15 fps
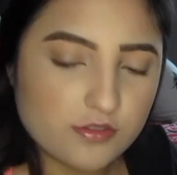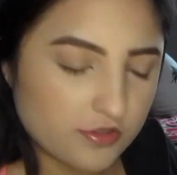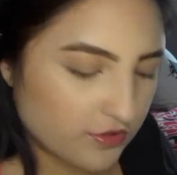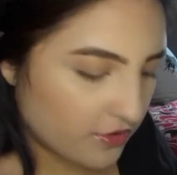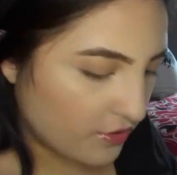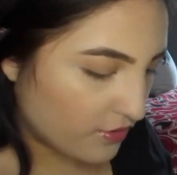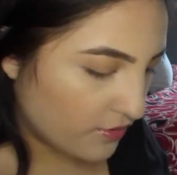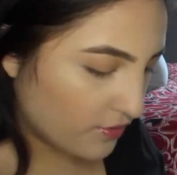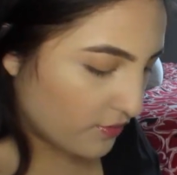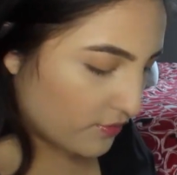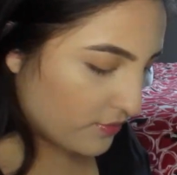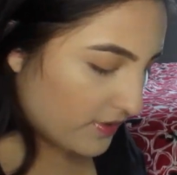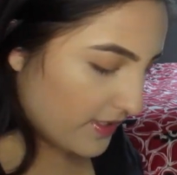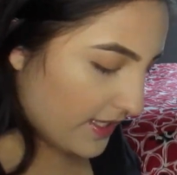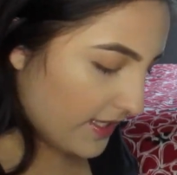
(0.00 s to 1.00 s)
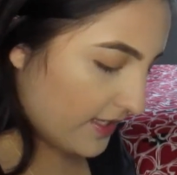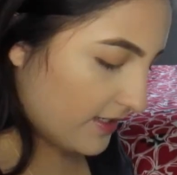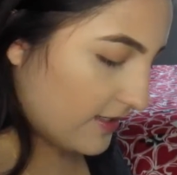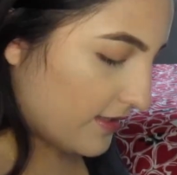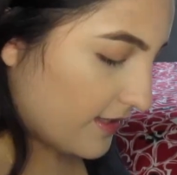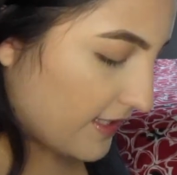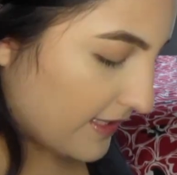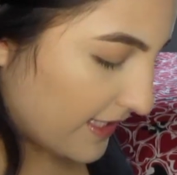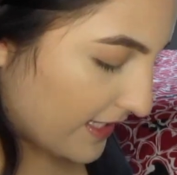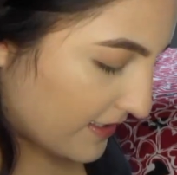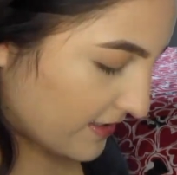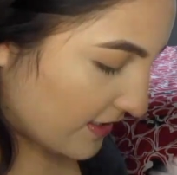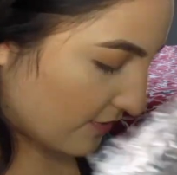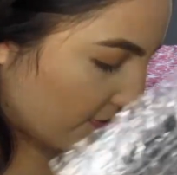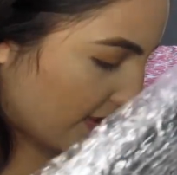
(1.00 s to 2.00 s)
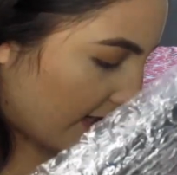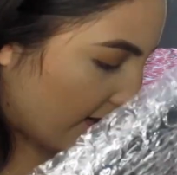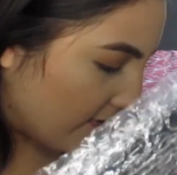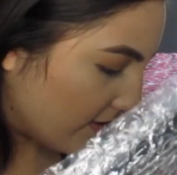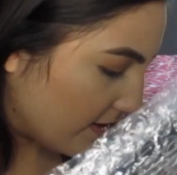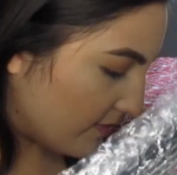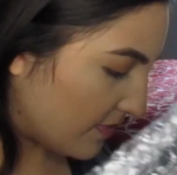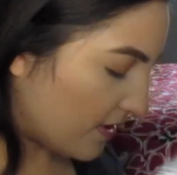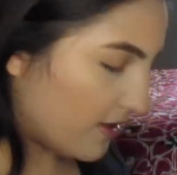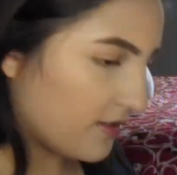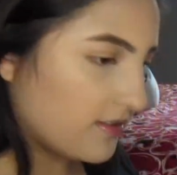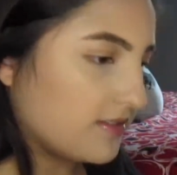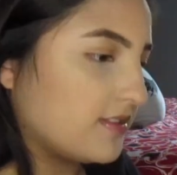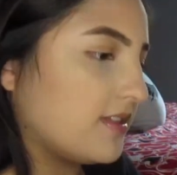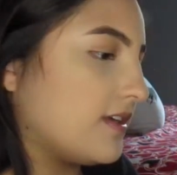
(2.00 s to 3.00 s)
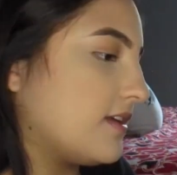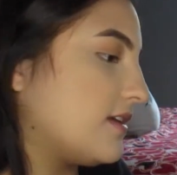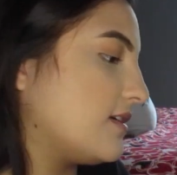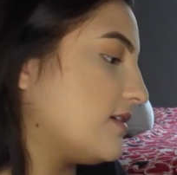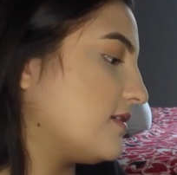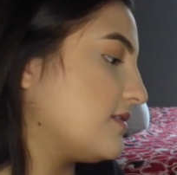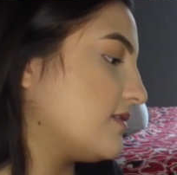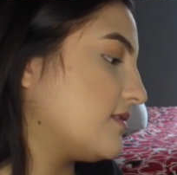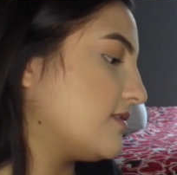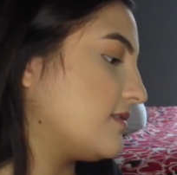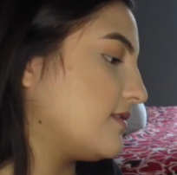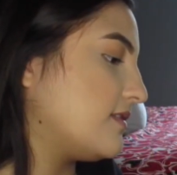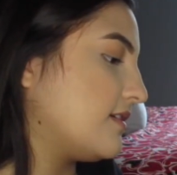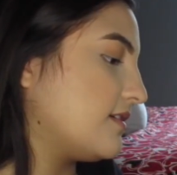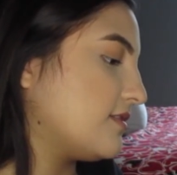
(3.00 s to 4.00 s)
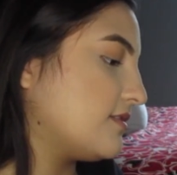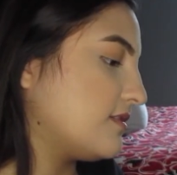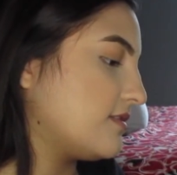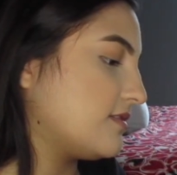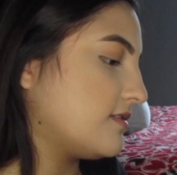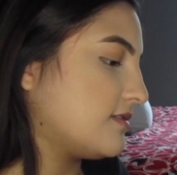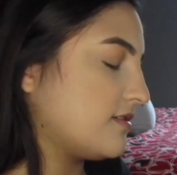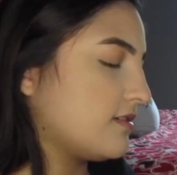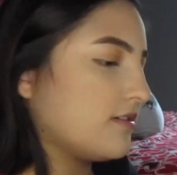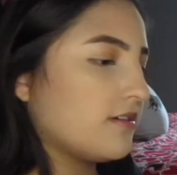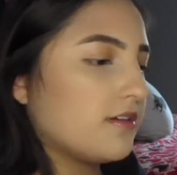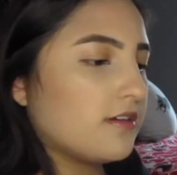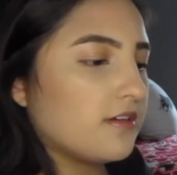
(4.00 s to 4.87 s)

So then the last thing we have in the box is this